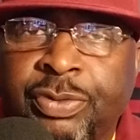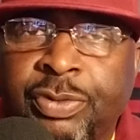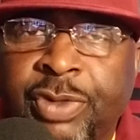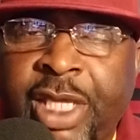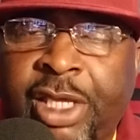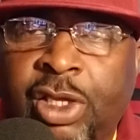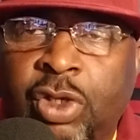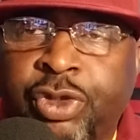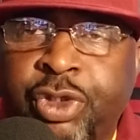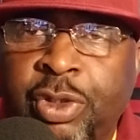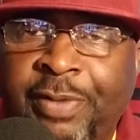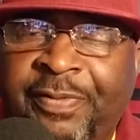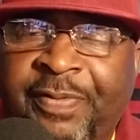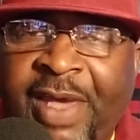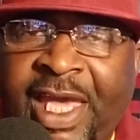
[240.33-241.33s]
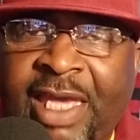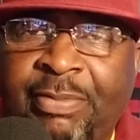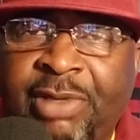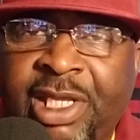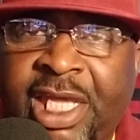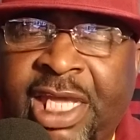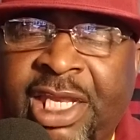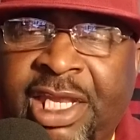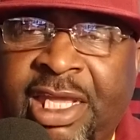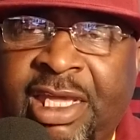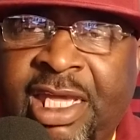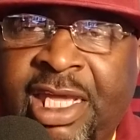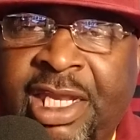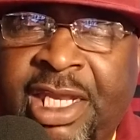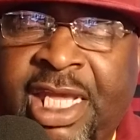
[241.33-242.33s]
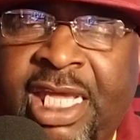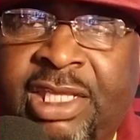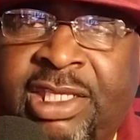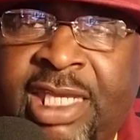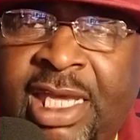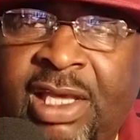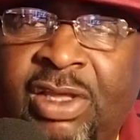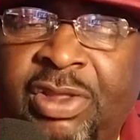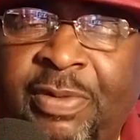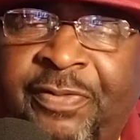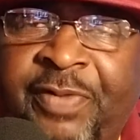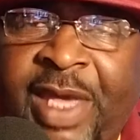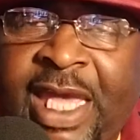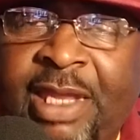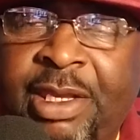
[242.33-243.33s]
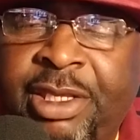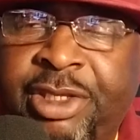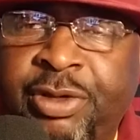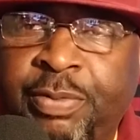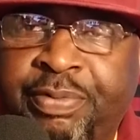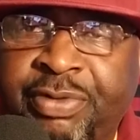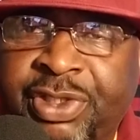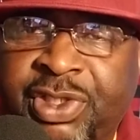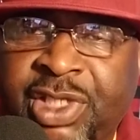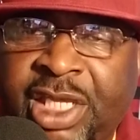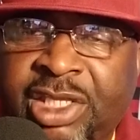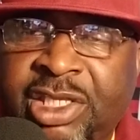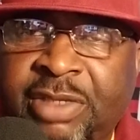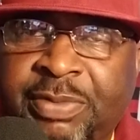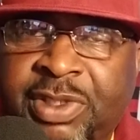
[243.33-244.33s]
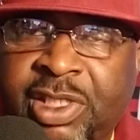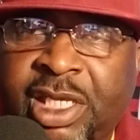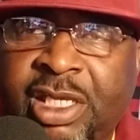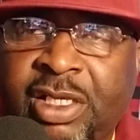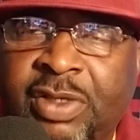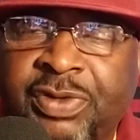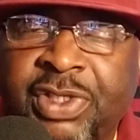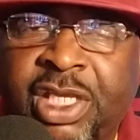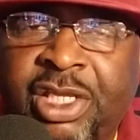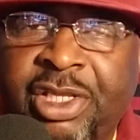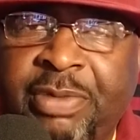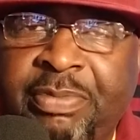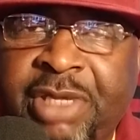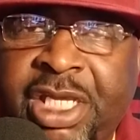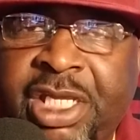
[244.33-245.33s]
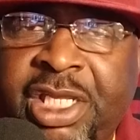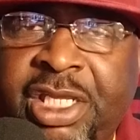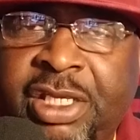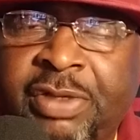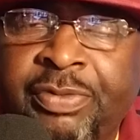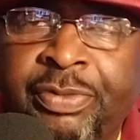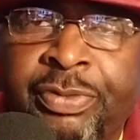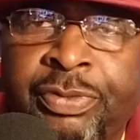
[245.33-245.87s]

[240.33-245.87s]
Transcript: they go to the family and they tell the family to present themselves in the media,